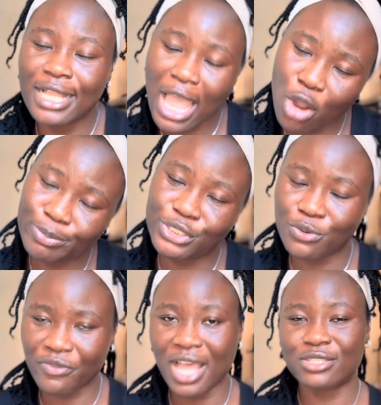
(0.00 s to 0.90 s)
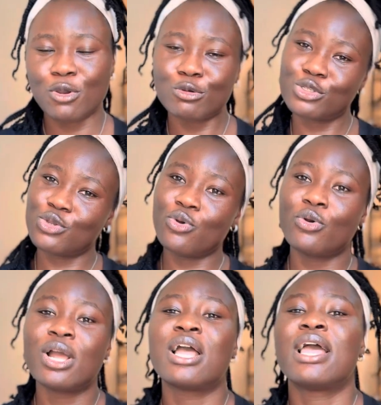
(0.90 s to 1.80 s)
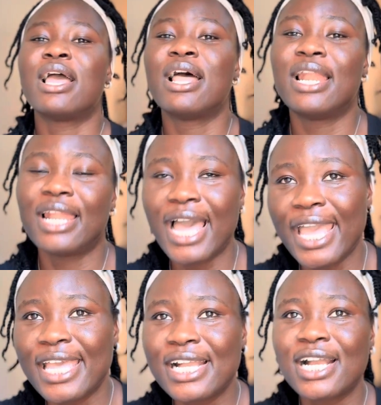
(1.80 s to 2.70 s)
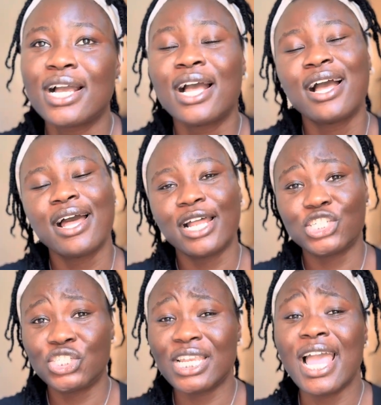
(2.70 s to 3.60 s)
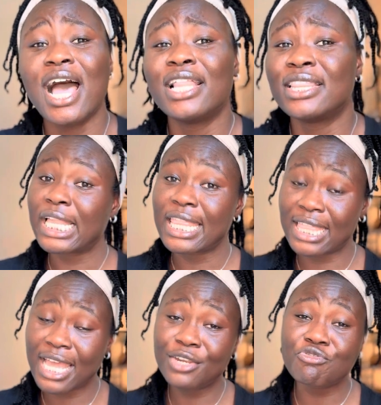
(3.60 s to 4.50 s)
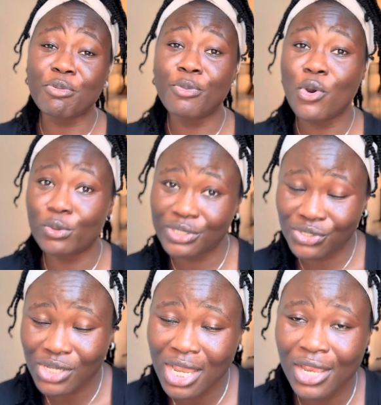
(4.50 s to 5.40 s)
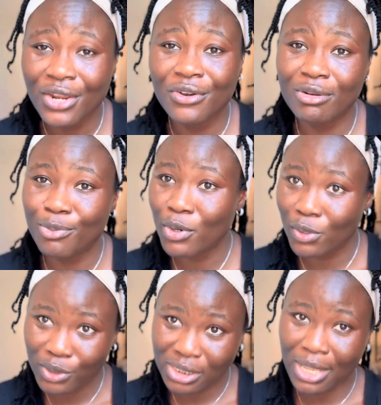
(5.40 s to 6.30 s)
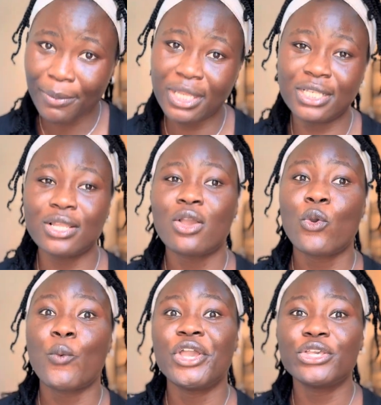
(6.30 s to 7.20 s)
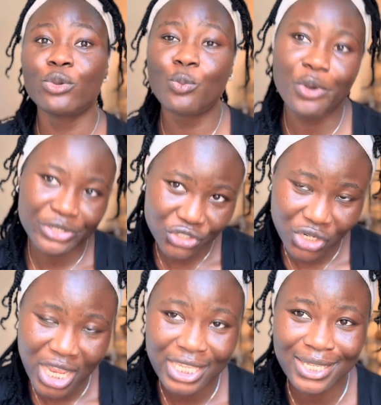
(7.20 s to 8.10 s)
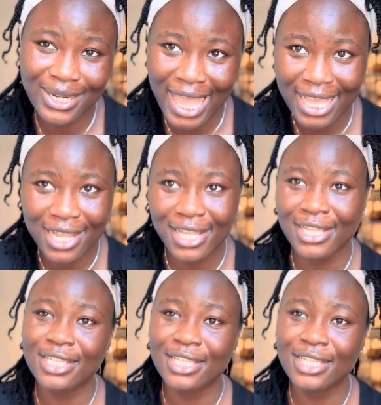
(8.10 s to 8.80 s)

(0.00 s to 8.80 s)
help do that also. Like and share, and then repost. I mean, when you watch and you like,